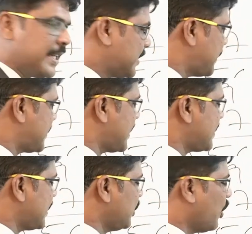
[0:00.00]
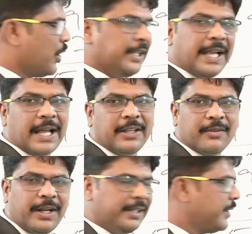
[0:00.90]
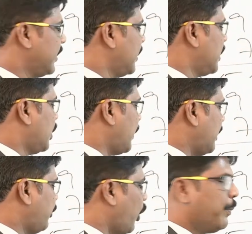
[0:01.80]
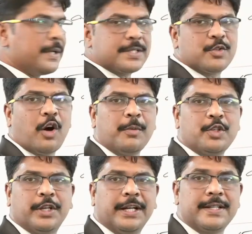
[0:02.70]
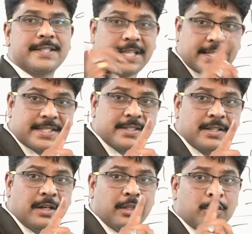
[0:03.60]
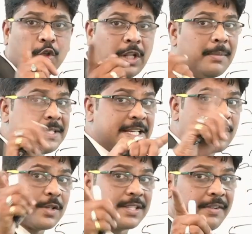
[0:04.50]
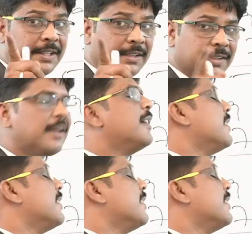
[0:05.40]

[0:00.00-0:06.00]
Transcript: next plus there is a non-carry, right? Now at 4 plus 2, how much you get? 6. Now tell me 6 or 7?